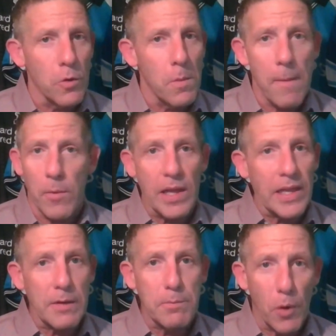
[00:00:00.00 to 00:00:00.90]
You remember, I
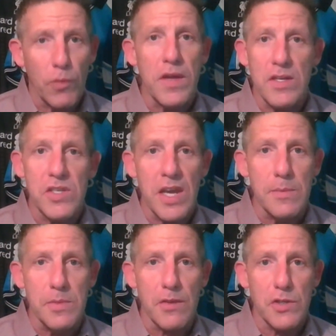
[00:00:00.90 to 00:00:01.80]
liked both these
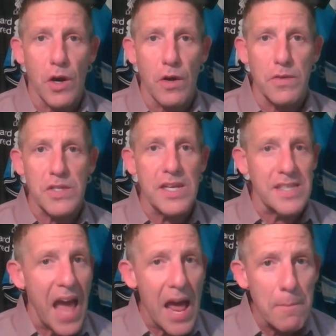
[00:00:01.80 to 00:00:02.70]
teams at the start of the
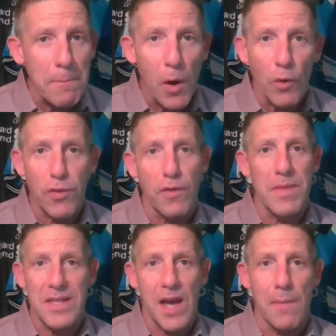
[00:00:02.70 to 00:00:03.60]
season, had both of
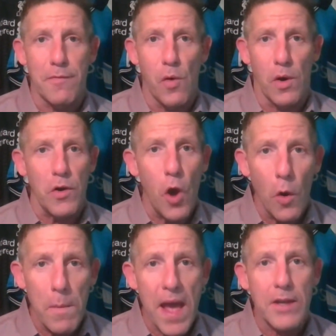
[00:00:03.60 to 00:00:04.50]
them in the top four.
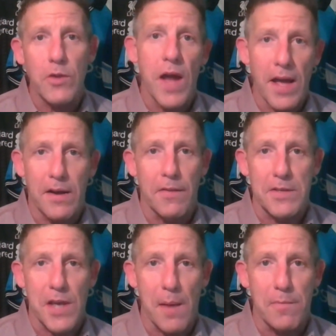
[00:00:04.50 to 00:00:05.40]
No Man United in
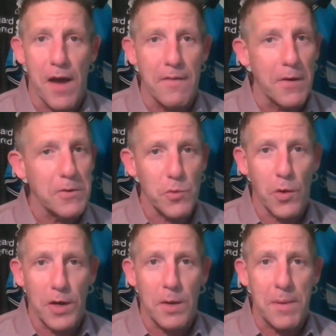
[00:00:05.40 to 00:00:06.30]
the top five. I was
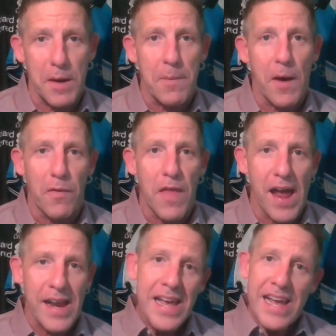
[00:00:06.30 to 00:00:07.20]
worried a bit about
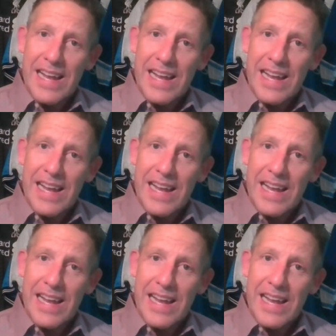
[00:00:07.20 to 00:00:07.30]
that.